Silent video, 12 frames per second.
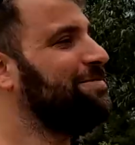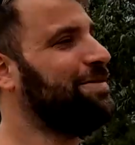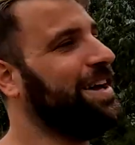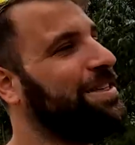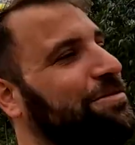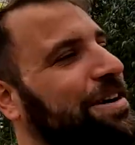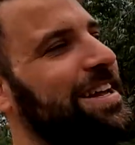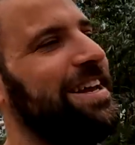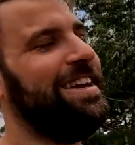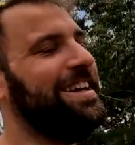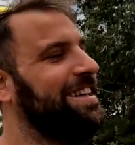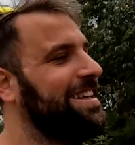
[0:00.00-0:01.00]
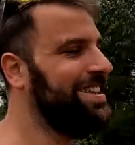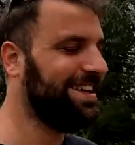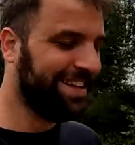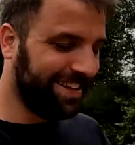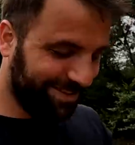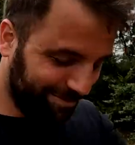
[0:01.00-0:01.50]
My Swahili.
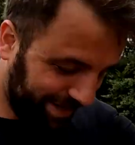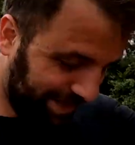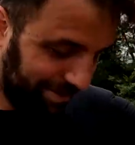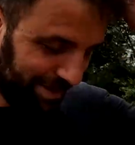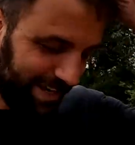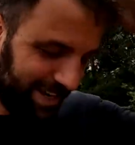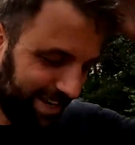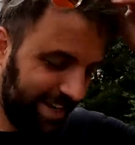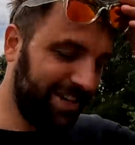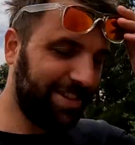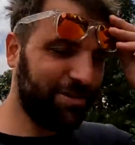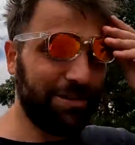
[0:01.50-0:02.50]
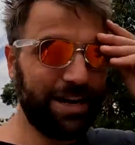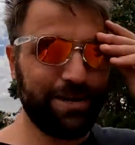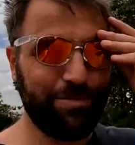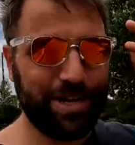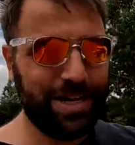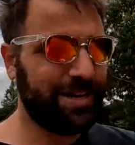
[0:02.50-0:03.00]
My Swahili. I need to
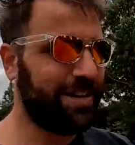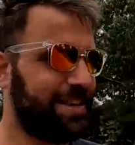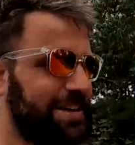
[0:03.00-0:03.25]
hide behind the